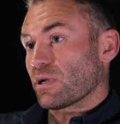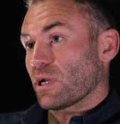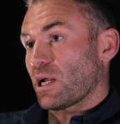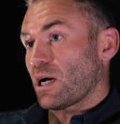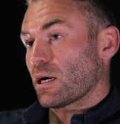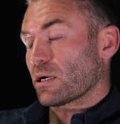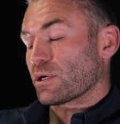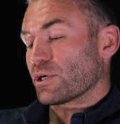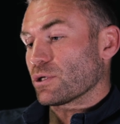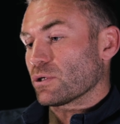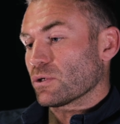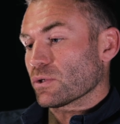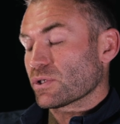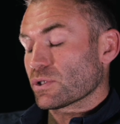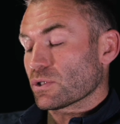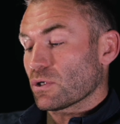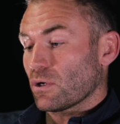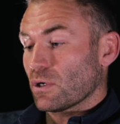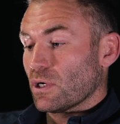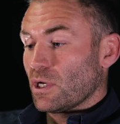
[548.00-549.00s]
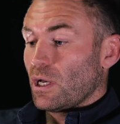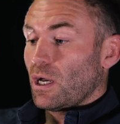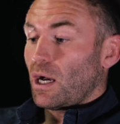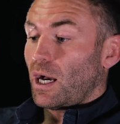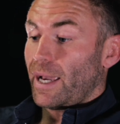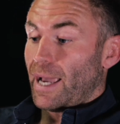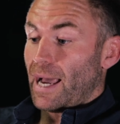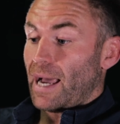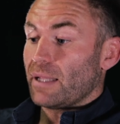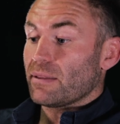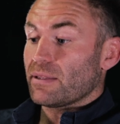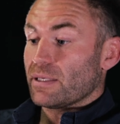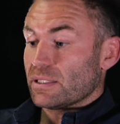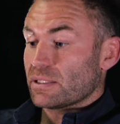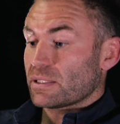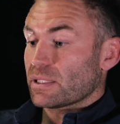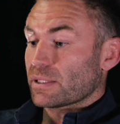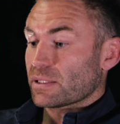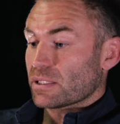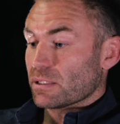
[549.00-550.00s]
along, you know. So I had these
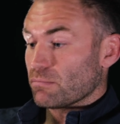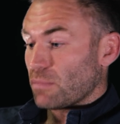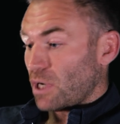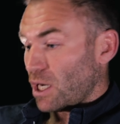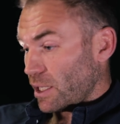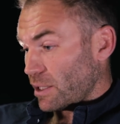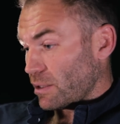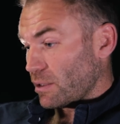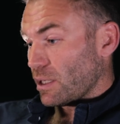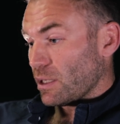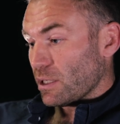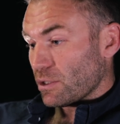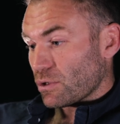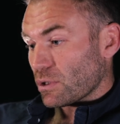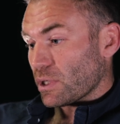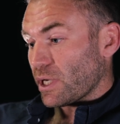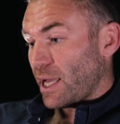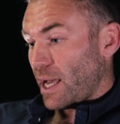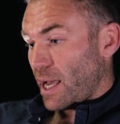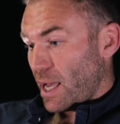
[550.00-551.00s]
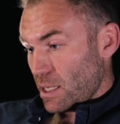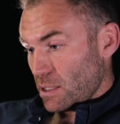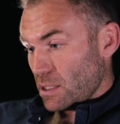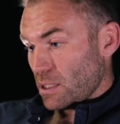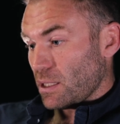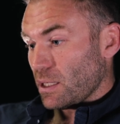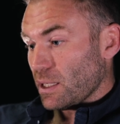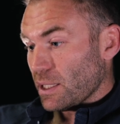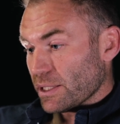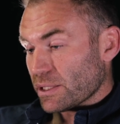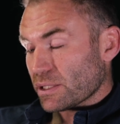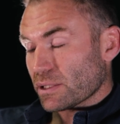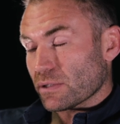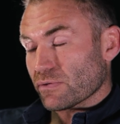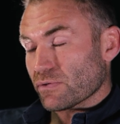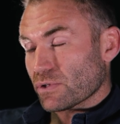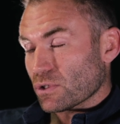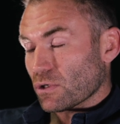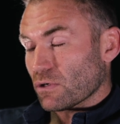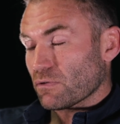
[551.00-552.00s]
things in mind. I literally had a list
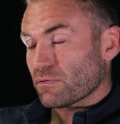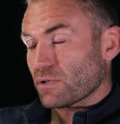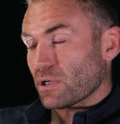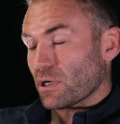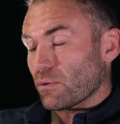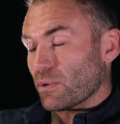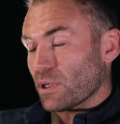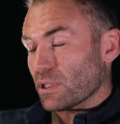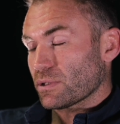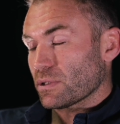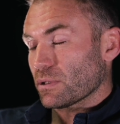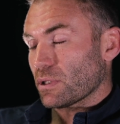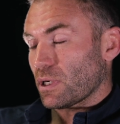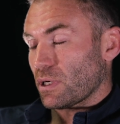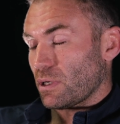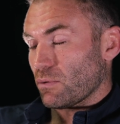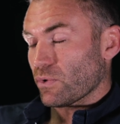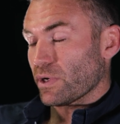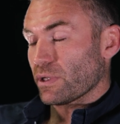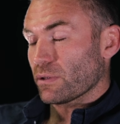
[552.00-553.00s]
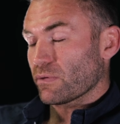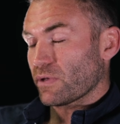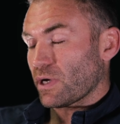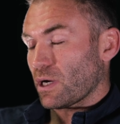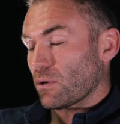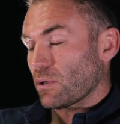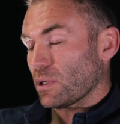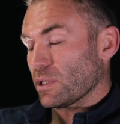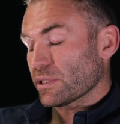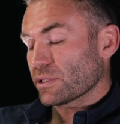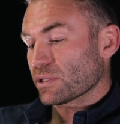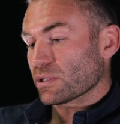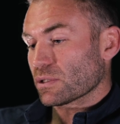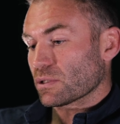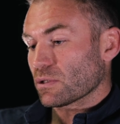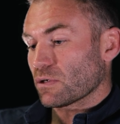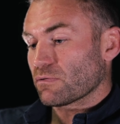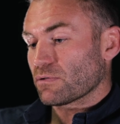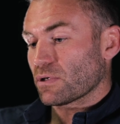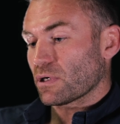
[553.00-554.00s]
of stuff that I had written down a list of
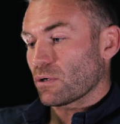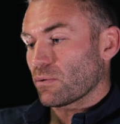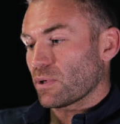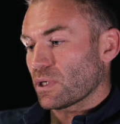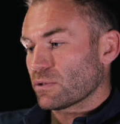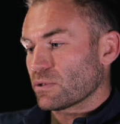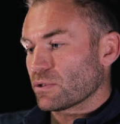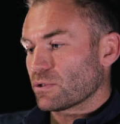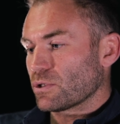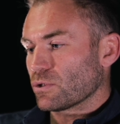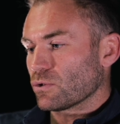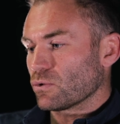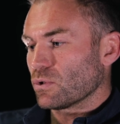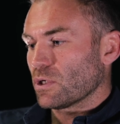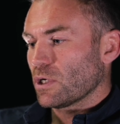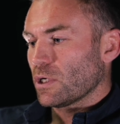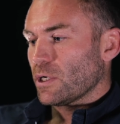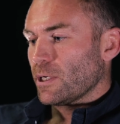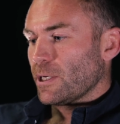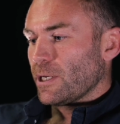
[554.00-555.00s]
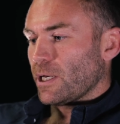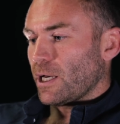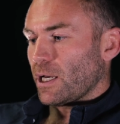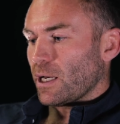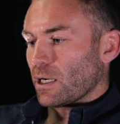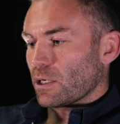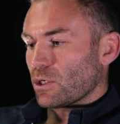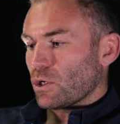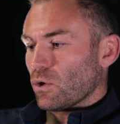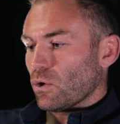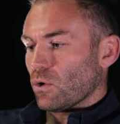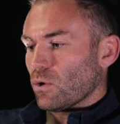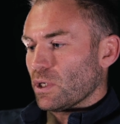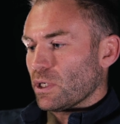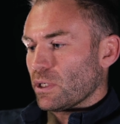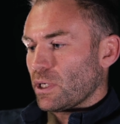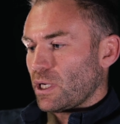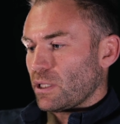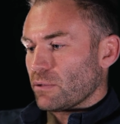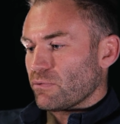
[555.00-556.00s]
stuff that I wanted to go
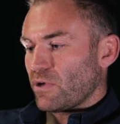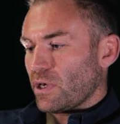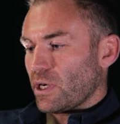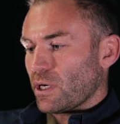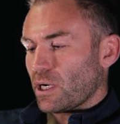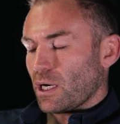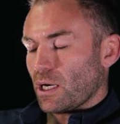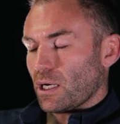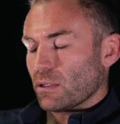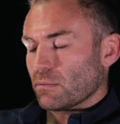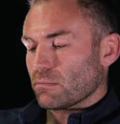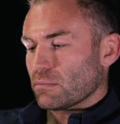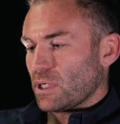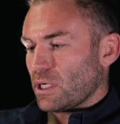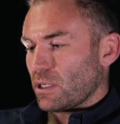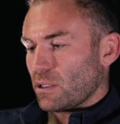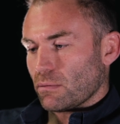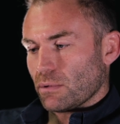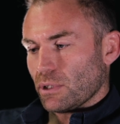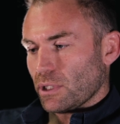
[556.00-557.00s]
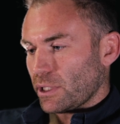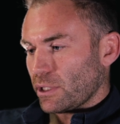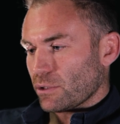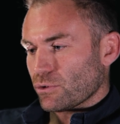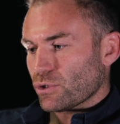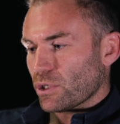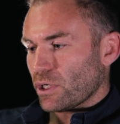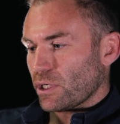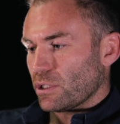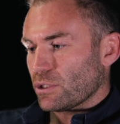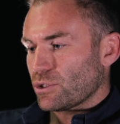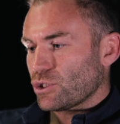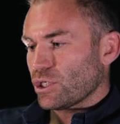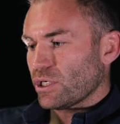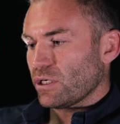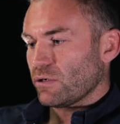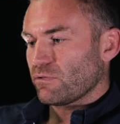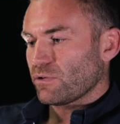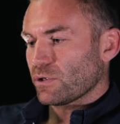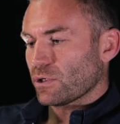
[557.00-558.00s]
and take on and try and
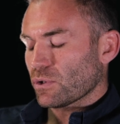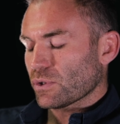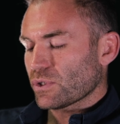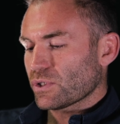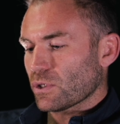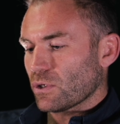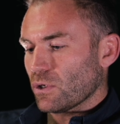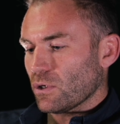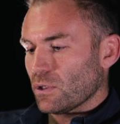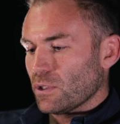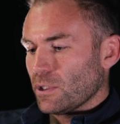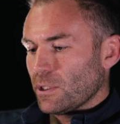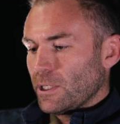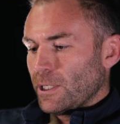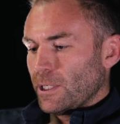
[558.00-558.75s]
achieve, you know. So